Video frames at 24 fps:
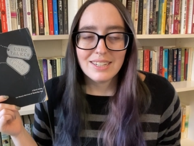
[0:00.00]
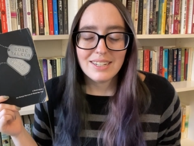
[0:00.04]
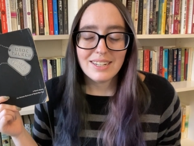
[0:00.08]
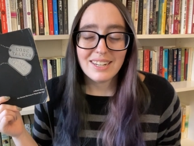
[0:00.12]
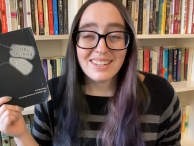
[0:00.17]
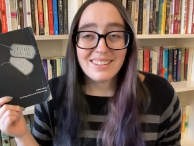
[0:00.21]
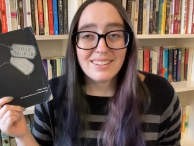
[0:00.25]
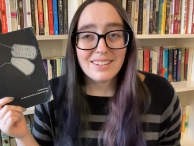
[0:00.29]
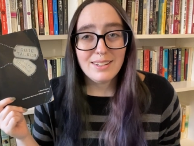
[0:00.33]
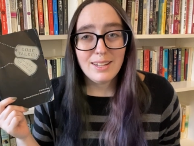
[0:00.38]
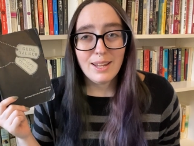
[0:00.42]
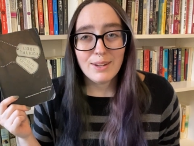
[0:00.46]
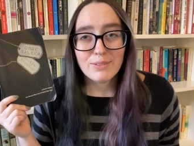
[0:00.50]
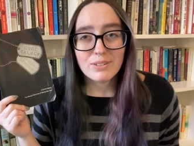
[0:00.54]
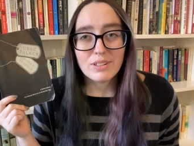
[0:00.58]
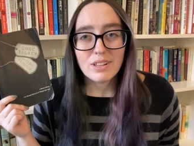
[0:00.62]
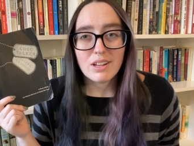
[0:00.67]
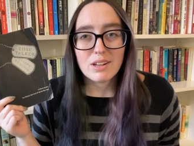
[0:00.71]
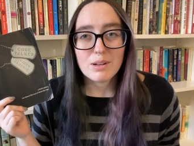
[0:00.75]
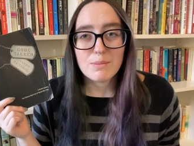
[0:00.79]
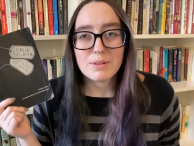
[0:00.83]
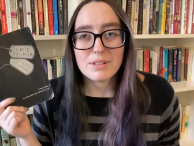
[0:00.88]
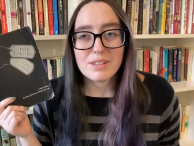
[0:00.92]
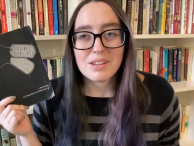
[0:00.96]
it did have a
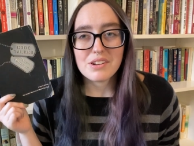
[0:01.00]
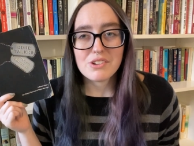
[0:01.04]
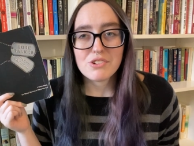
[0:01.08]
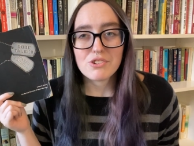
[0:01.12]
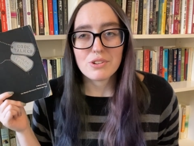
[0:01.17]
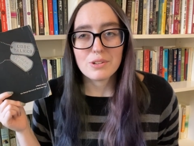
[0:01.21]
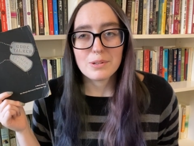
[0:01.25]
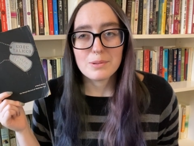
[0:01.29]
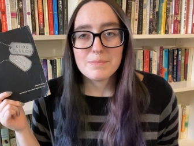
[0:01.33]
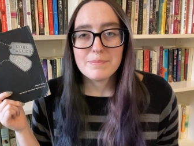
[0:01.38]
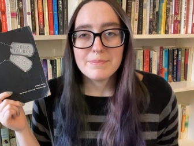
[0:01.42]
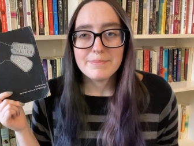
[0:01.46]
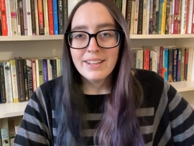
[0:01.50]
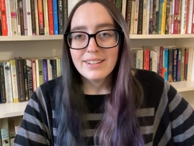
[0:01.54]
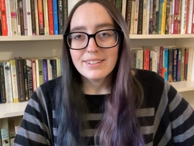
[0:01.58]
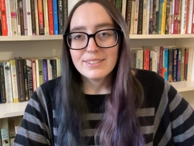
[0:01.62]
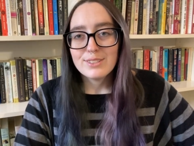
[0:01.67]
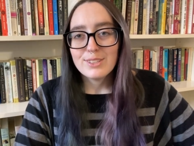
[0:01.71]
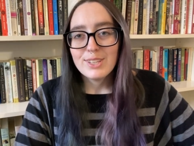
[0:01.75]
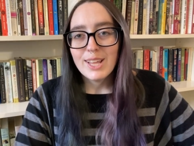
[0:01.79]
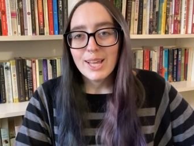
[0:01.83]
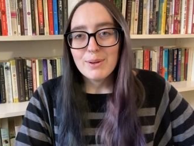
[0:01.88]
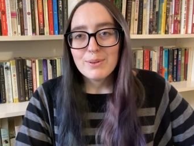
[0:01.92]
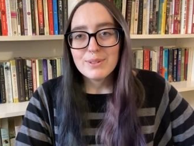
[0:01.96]
lot of potential.
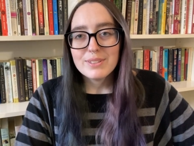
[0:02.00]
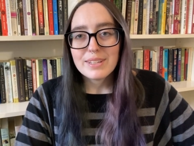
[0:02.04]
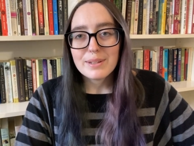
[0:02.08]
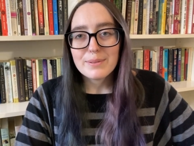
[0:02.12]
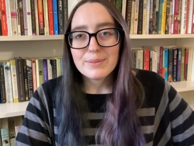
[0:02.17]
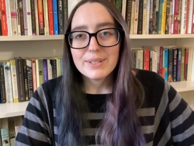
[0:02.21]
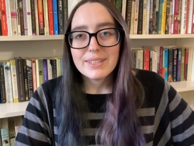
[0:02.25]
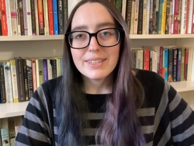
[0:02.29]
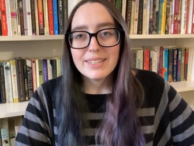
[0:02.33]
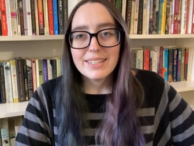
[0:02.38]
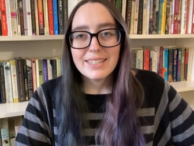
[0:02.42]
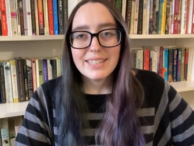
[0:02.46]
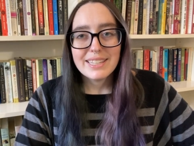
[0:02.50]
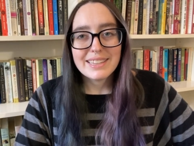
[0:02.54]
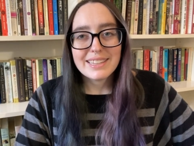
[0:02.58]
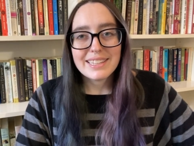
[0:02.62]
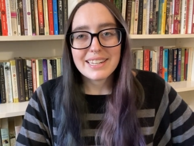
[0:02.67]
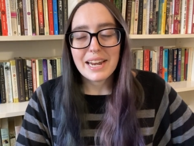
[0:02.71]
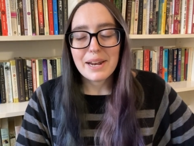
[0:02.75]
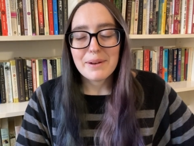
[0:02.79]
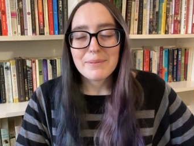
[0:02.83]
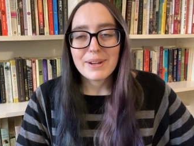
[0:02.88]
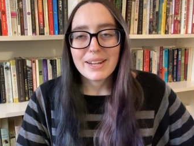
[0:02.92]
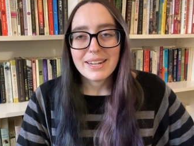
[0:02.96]
So that was everything
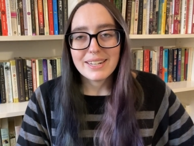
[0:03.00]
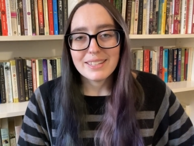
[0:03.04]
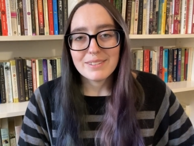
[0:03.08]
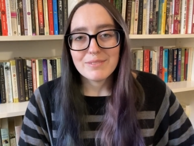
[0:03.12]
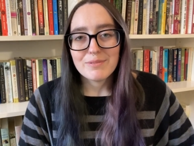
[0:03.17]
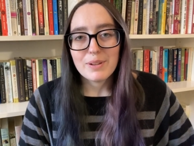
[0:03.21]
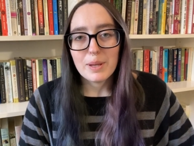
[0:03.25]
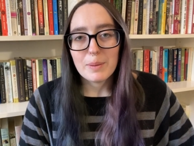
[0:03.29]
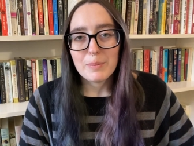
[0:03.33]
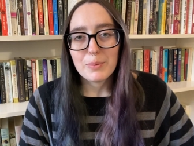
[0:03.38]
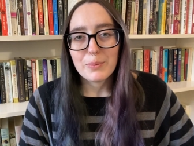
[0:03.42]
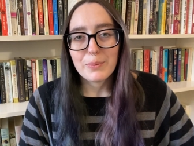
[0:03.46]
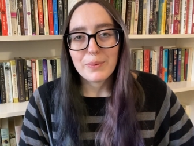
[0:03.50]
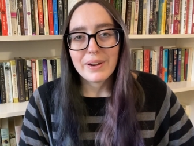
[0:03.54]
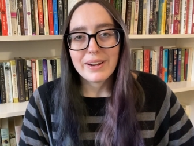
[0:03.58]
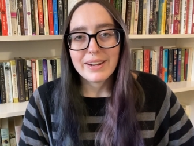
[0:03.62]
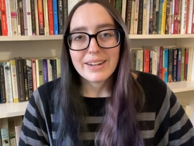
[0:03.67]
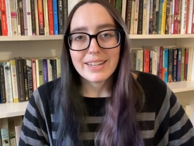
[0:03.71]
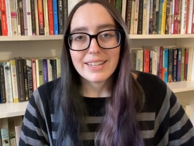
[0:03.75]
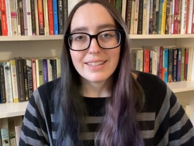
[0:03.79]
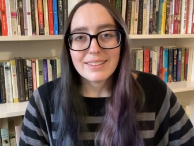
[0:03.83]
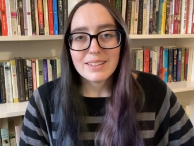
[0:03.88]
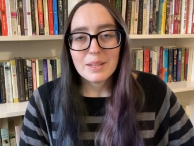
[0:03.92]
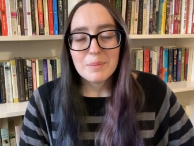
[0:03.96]
that I read in
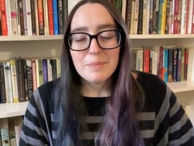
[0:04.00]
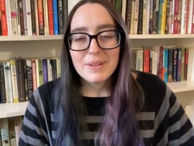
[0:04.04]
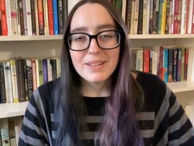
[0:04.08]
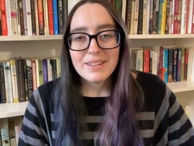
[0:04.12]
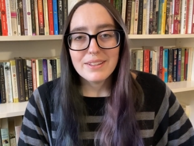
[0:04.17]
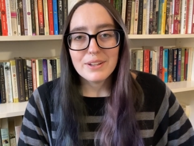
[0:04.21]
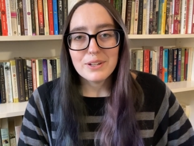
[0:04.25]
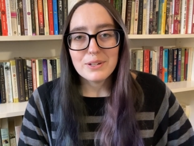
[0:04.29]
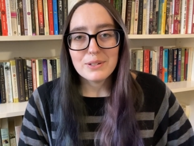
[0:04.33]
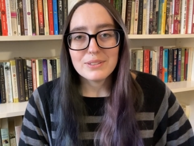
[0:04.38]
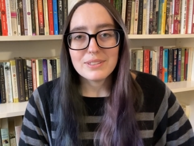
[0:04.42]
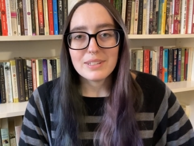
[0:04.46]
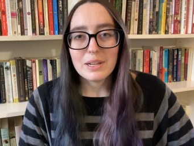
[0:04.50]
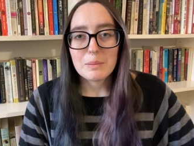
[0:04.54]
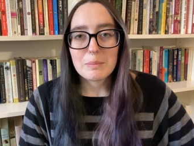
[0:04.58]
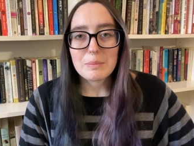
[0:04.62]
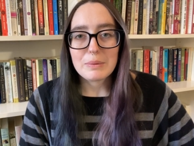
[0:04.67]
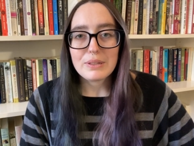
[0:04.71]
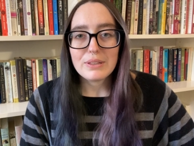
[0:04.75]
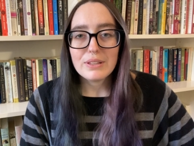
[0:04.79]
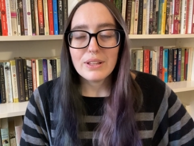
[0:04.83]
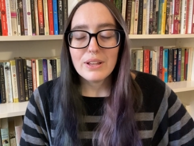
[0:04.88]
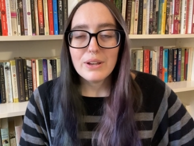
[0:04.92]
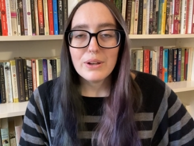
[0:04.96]
February. Let me know down
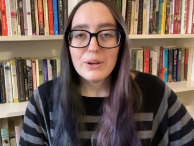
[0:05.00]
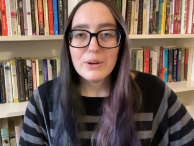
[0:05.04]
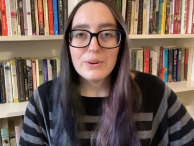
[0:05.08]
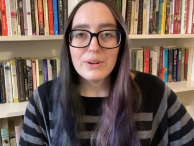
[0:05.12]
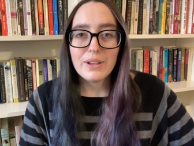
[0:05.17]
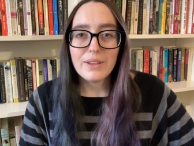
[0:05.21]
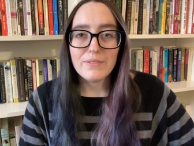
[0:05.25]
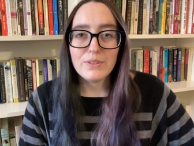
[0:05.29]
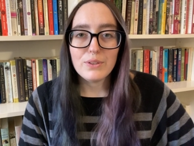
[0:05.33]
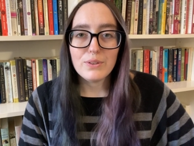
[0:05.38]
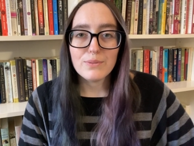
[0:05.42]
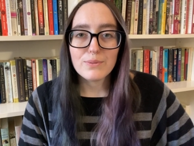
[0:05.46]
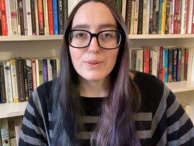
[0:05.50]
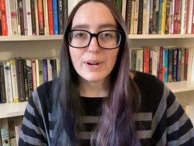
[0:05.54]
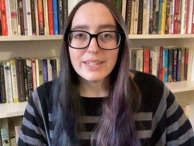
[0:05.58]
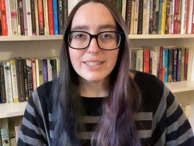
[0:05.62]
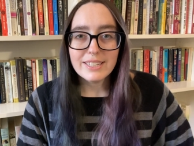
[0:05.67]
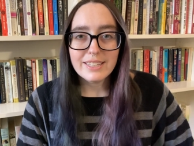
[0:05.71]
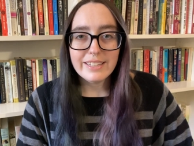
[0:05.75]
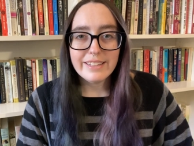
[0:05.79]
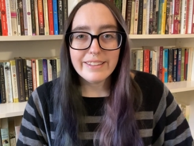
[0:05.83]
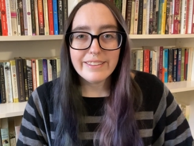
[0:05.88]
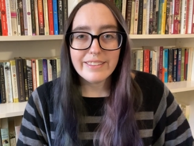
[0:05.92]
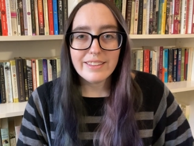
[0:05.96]
below if you've read
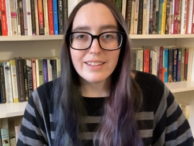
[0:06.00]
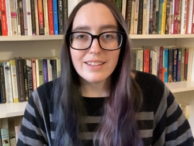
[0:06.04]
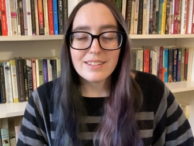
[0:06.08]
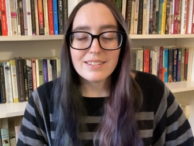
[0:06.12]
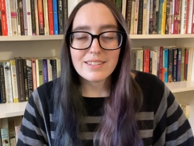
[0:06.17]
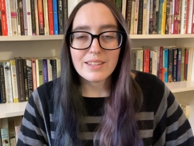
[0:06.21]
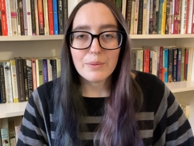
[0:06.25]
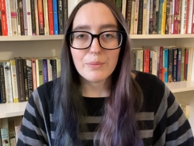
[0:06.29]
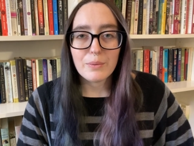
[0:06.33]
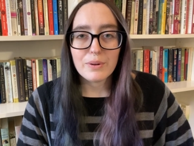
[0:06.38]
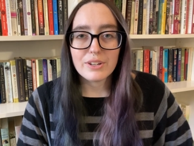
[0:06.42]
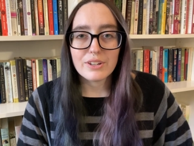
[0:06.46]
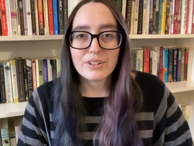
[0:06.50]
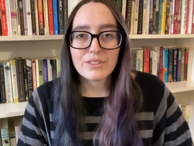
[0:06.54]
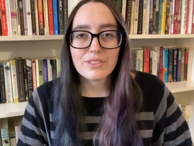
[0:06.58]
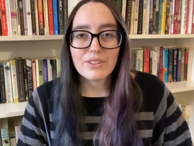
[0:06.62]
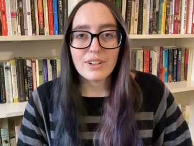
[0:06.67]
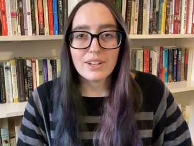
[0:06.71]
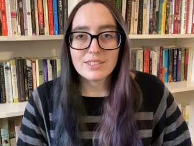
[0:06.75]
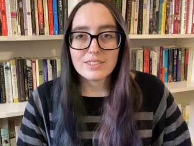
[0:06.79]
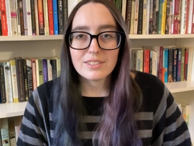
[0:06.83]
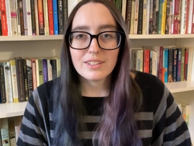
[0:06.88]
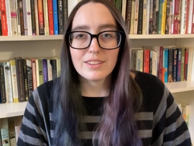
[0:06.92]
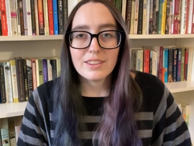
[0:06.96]
any of these and what your
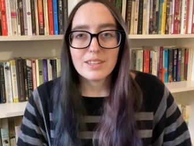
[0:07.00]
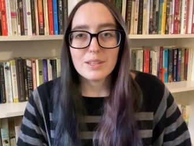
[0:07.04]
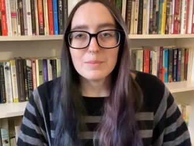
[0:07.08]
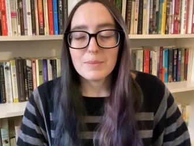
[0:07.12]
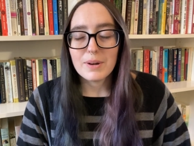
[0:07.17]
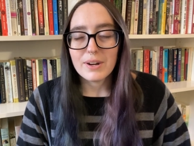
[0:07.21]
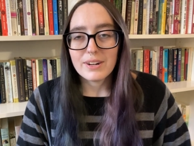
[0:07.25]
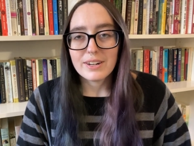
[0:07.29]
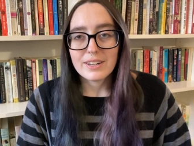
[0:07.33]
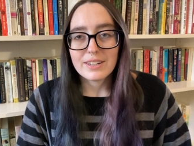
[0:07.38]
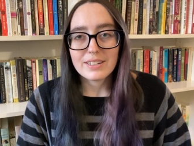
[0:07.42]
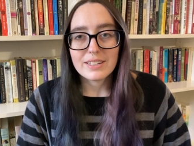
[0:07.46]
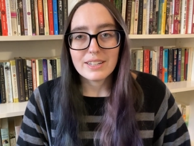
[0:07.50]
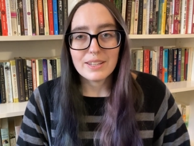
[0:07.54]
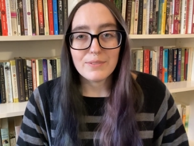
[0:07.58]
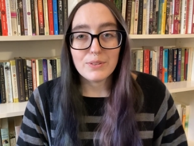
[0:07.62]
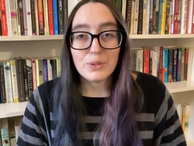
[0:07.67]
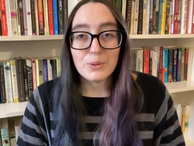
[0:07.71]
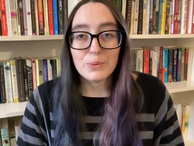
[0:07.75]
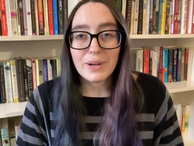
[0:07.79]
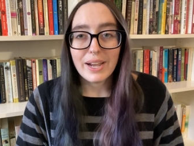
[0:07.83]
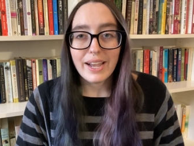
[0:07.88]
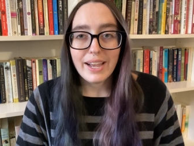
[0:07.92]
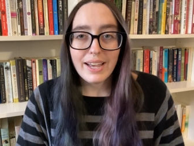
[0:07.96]
thoughts on them are,
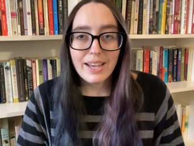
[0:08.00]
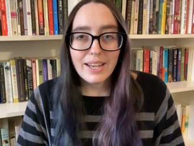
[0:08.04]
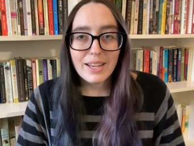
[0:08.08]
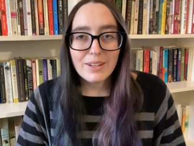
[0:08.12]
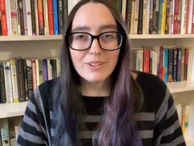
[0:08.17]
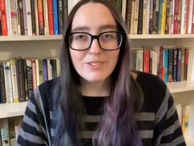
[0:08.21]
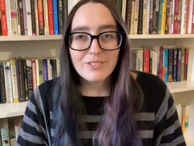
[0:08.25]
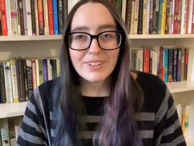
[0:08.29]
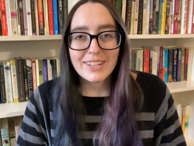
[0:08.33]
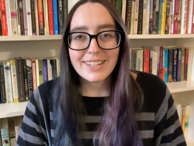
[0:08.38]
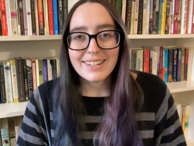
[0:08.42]
if you have.